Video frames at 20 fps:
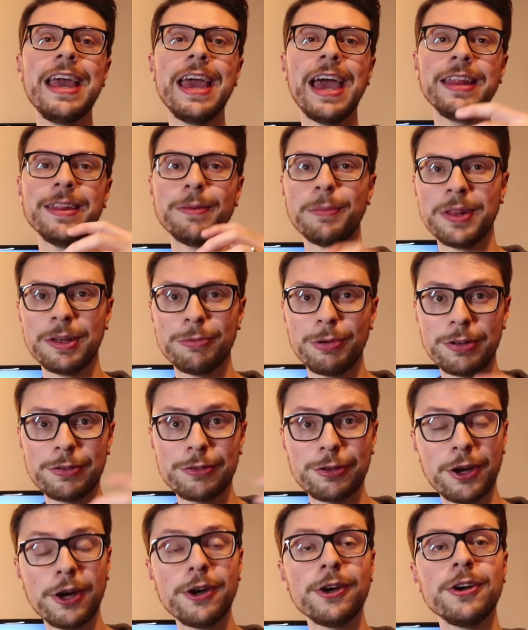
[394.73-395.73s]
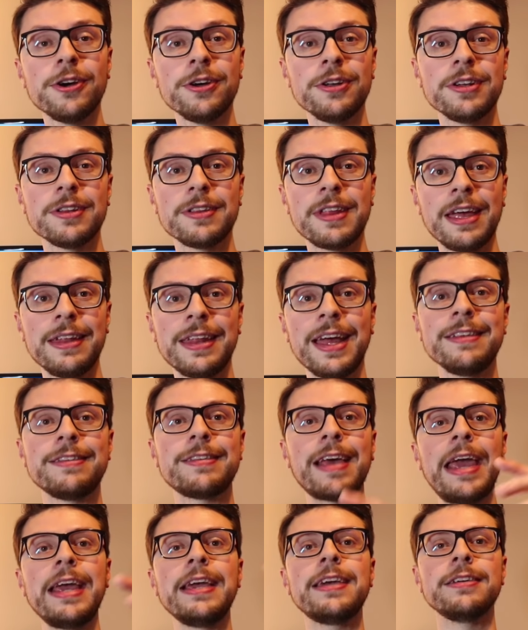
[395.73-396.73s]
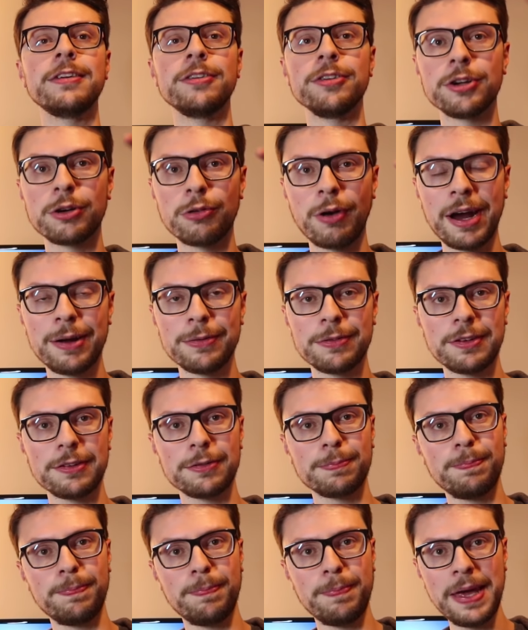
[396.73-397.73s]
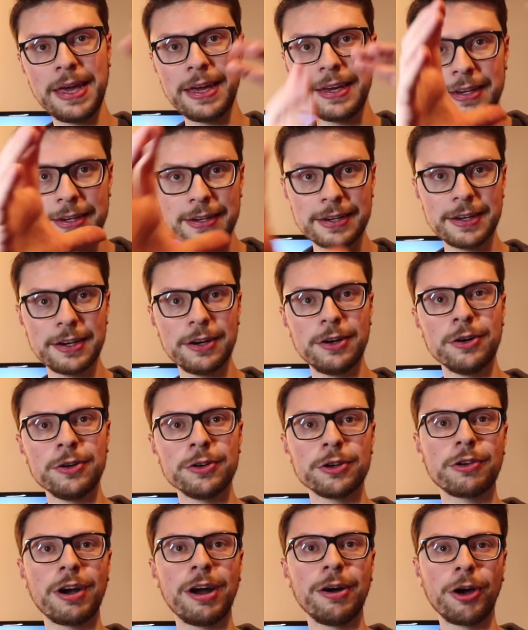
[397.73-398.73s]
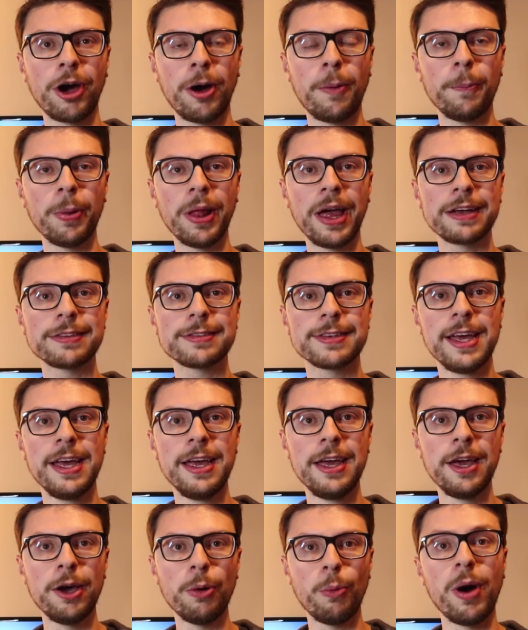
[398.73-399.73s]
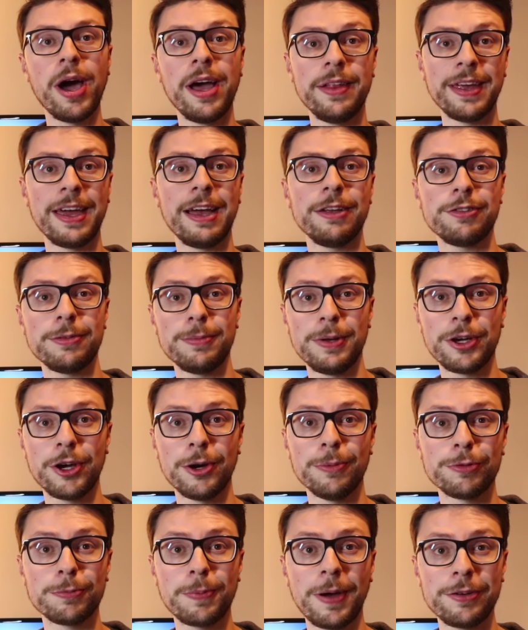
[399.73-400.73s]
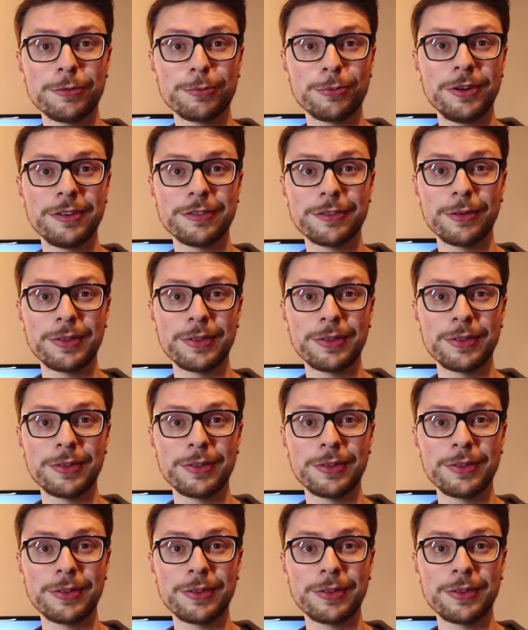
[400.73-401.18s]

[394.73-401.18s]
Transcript: and then when they return, they're then taken underground to this big underground complex where they actually become Space Marines.